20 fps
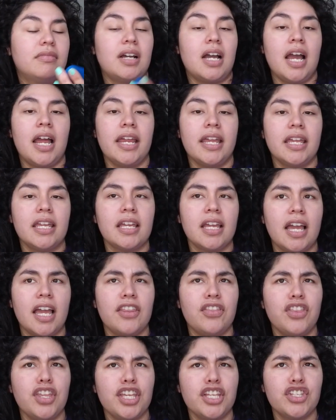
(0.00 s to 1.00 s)
I
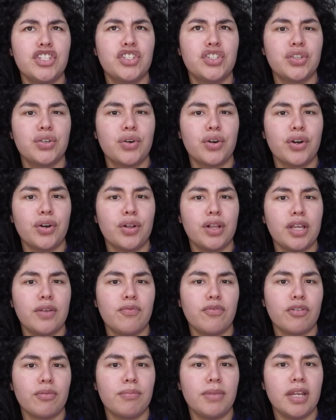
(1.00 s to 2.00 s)
think it's too early
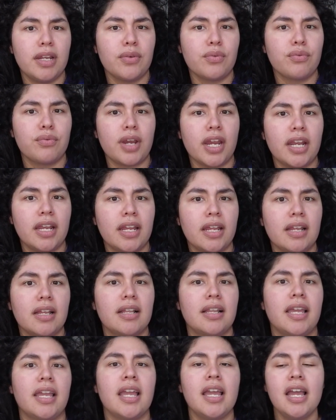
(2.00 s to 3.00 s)
for me to rate it.
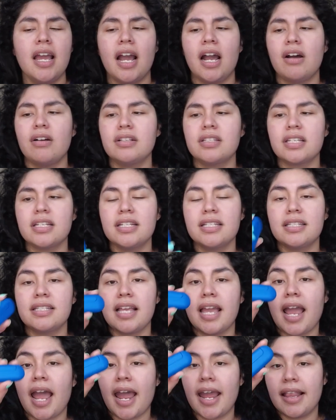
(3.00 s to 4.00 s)
Like, I was gonna
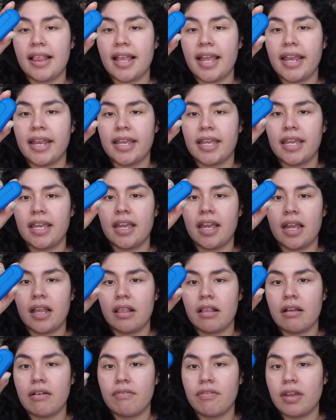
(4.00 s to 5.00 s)
say I like it, I
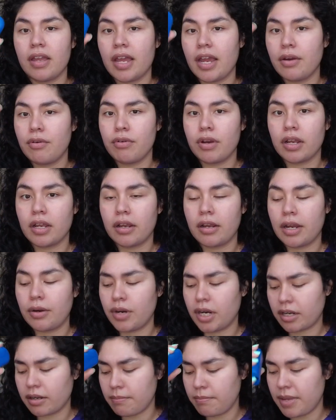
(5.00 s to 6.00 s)
love it, I
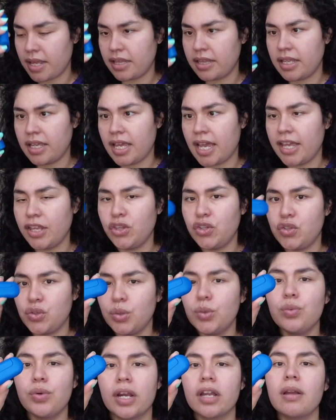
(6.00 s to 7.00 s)
recommend it. I
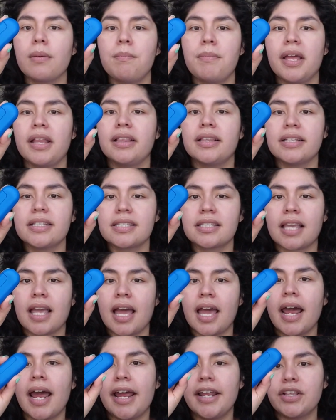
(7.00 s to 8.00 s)
do recommend this
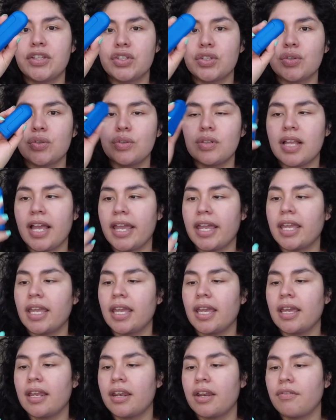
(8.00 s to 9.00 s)
guy. I do like
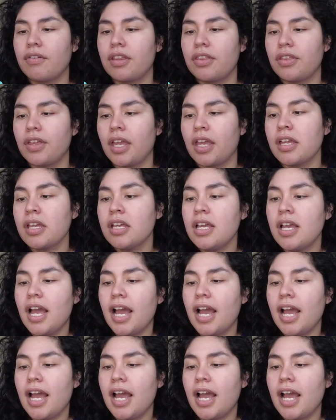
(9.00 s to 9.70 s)
it and everything.